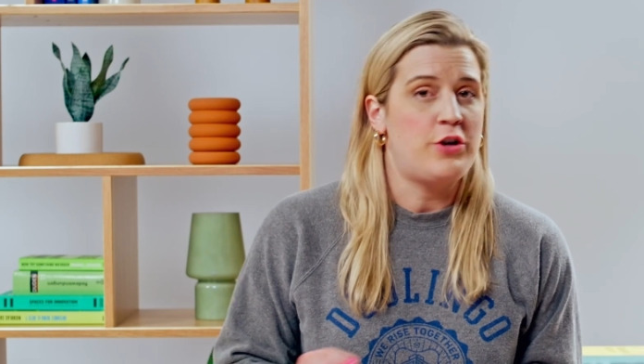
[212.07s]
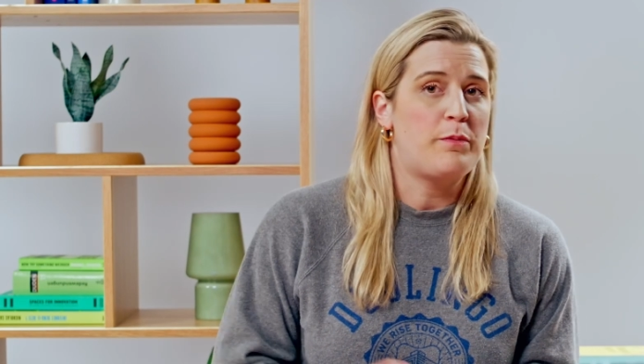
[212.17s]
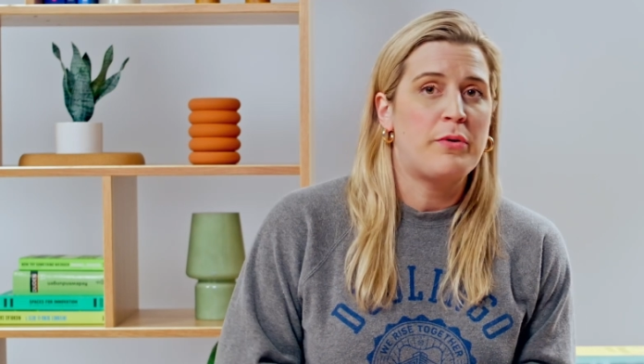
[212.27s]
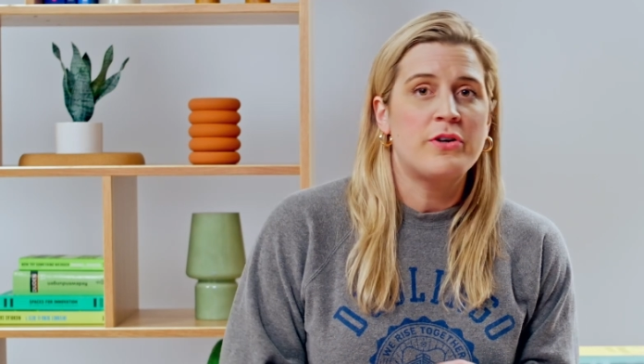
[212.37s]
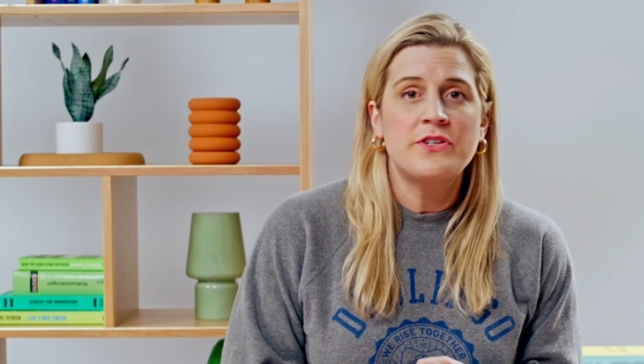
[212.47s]
Your
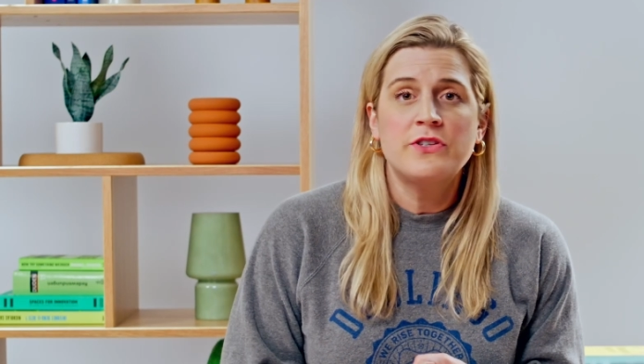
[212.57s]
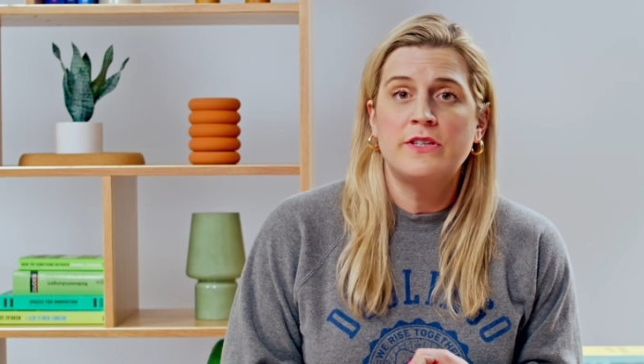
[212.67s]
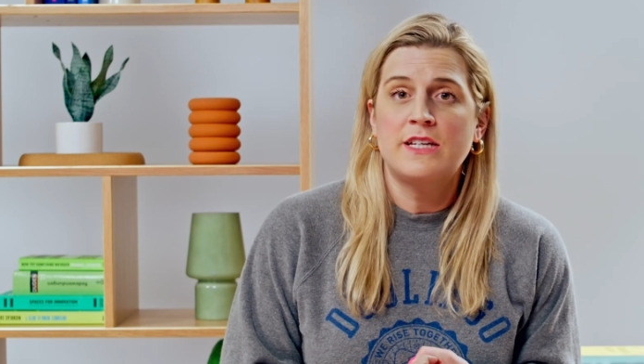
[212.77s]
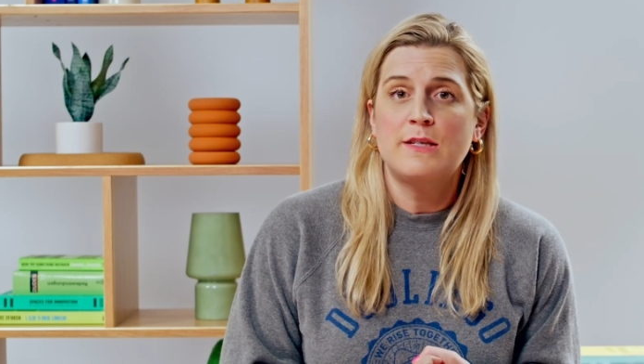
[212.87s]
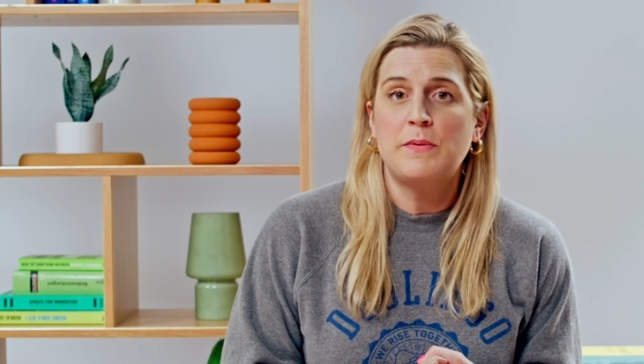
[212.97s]

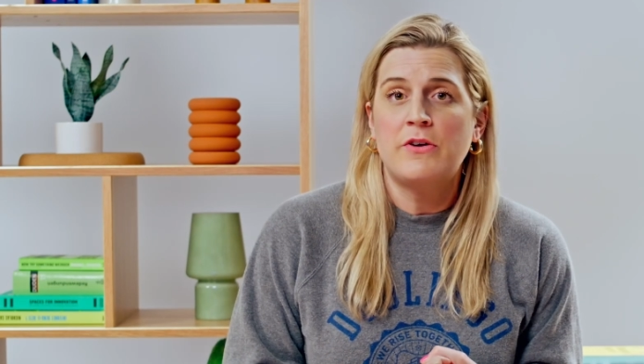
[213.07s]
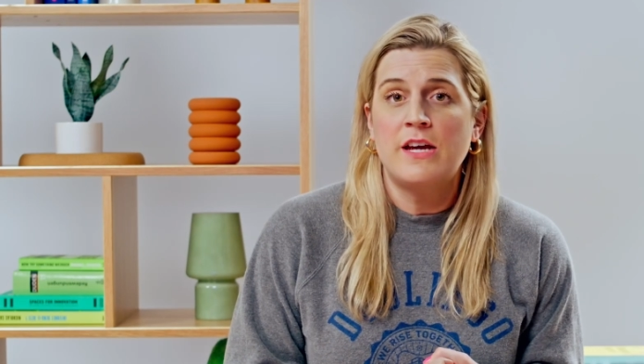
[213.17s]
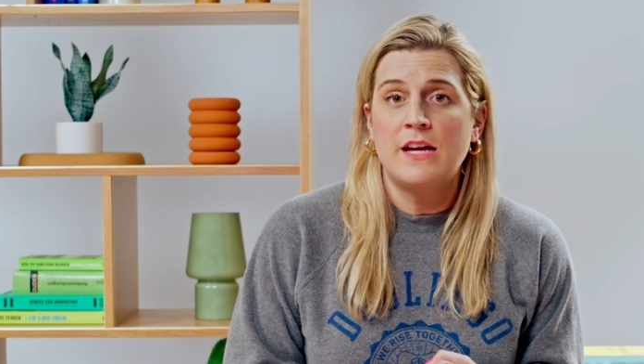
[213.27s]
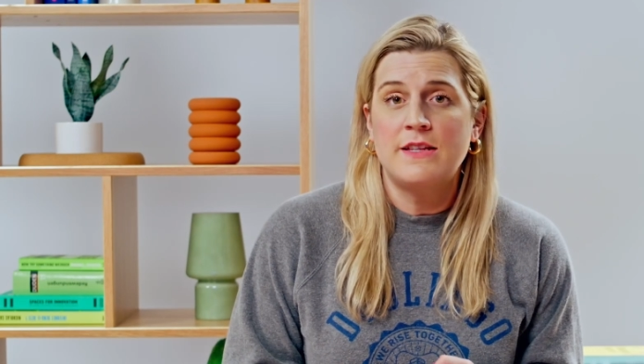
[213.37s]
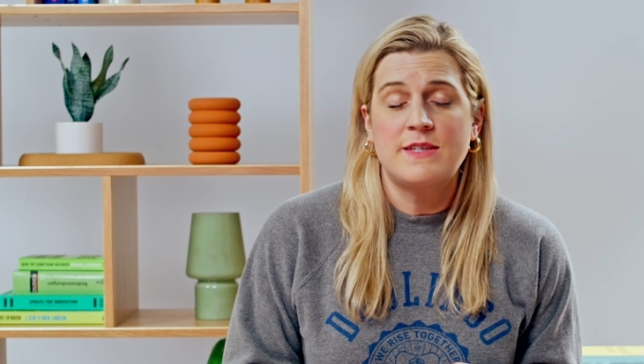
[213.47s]
personal
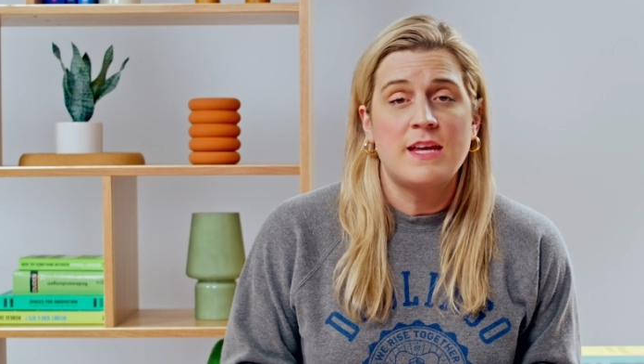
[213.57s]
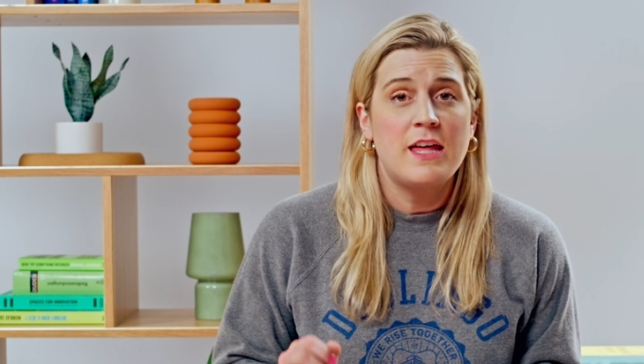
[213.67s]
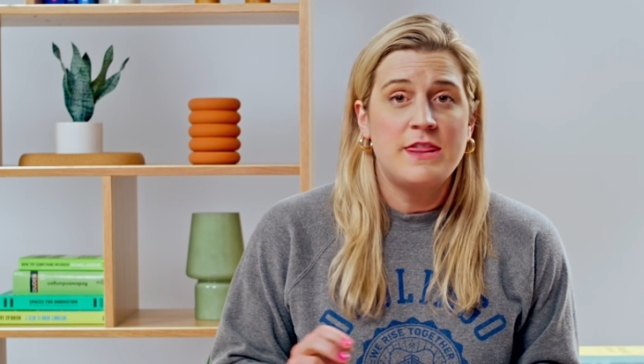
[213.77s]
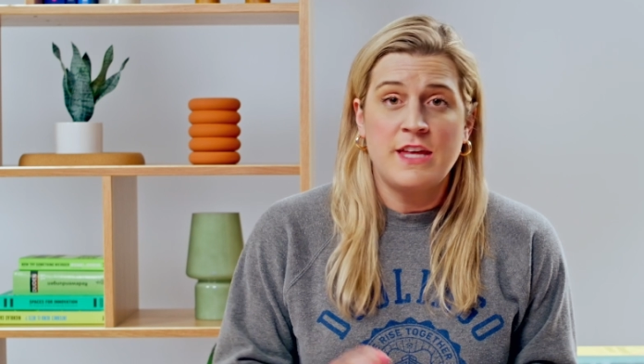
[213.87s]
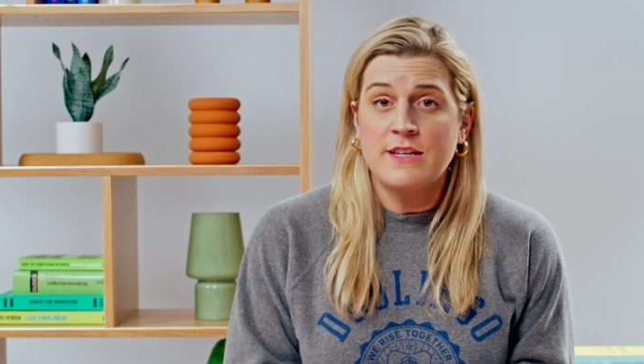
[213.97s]
experience,
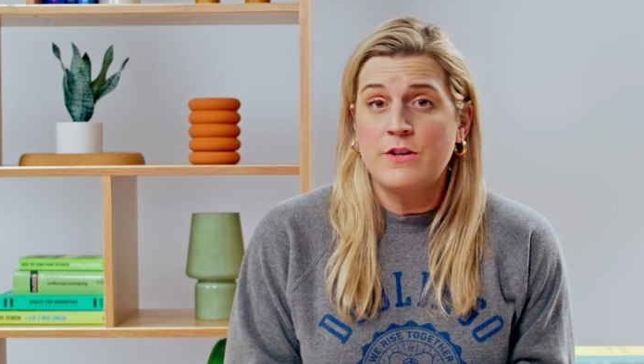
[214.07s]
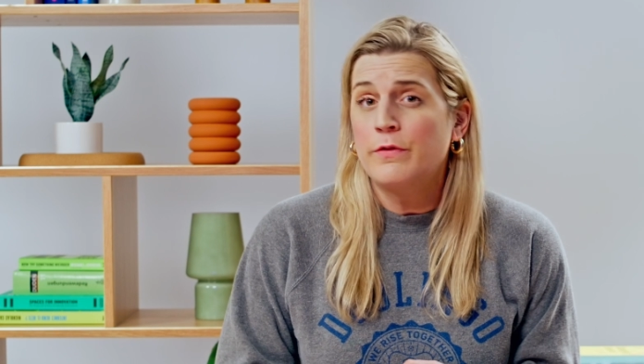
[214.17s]
things